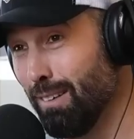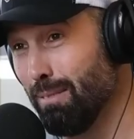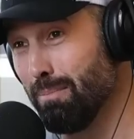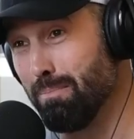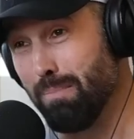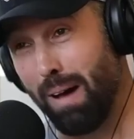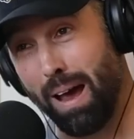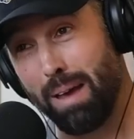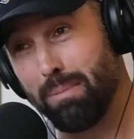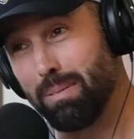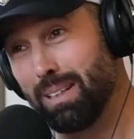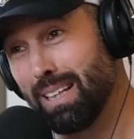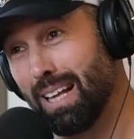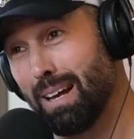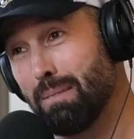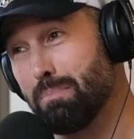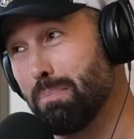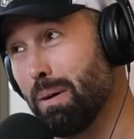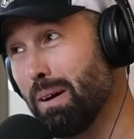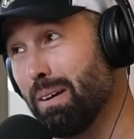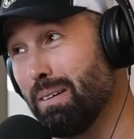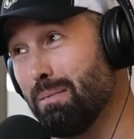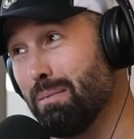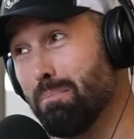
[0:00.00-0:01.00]
maybe
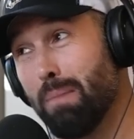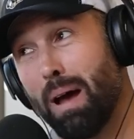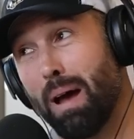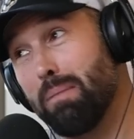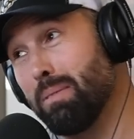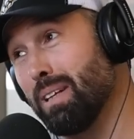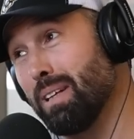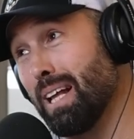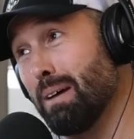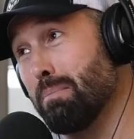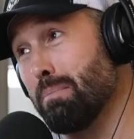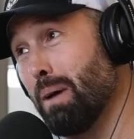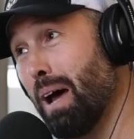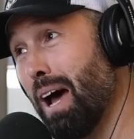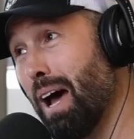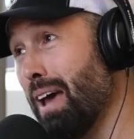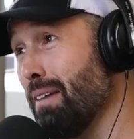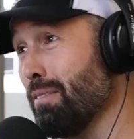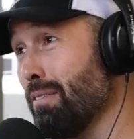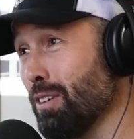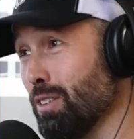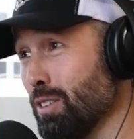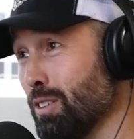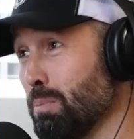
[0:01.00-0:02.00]
that
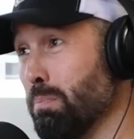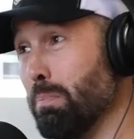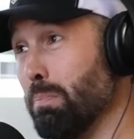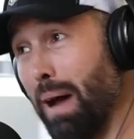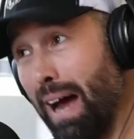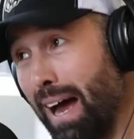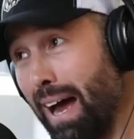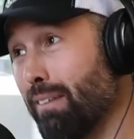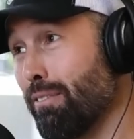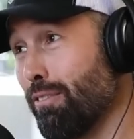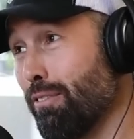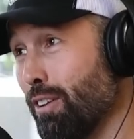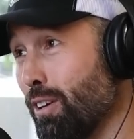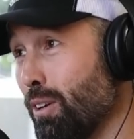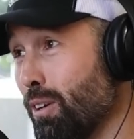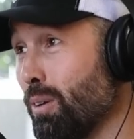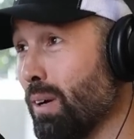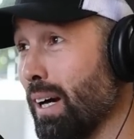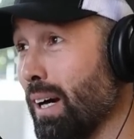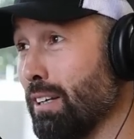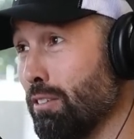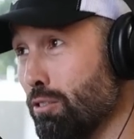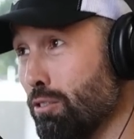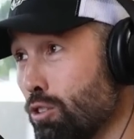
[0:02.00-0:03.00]
behavior is bad for
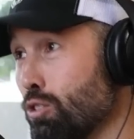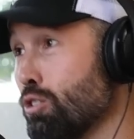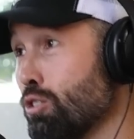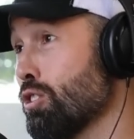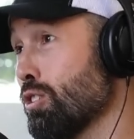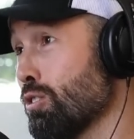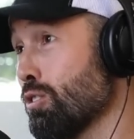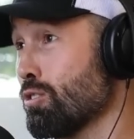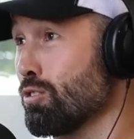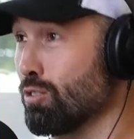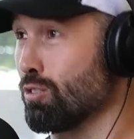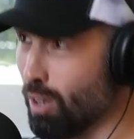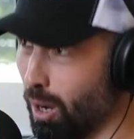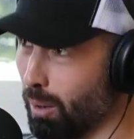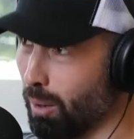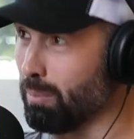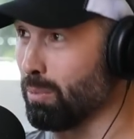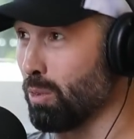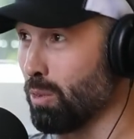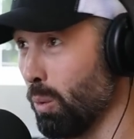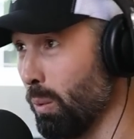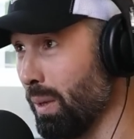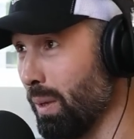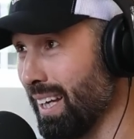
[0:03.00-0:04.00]
you and you should
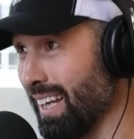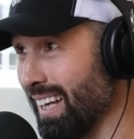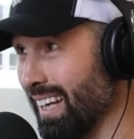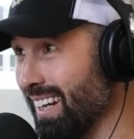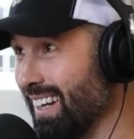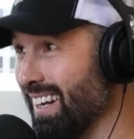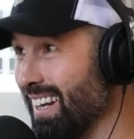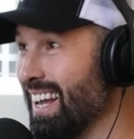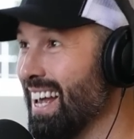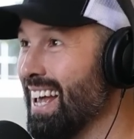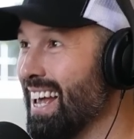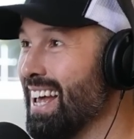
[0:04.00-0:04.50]
stop doing it.